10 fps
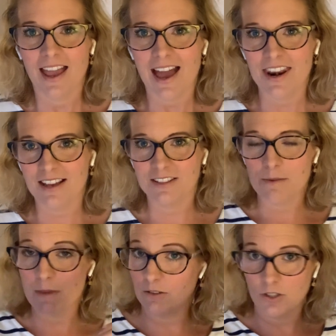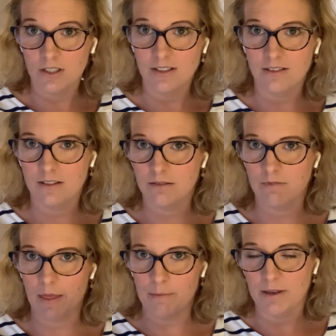And as I mentioned
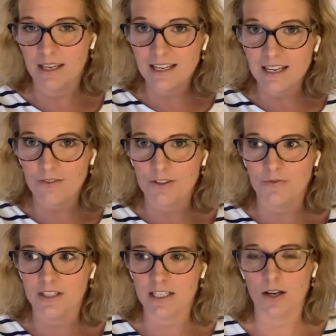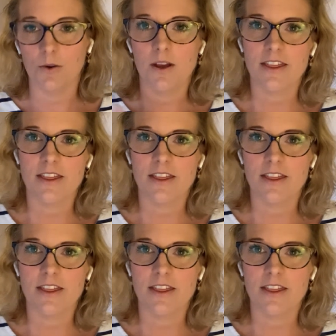at the beginning of the video,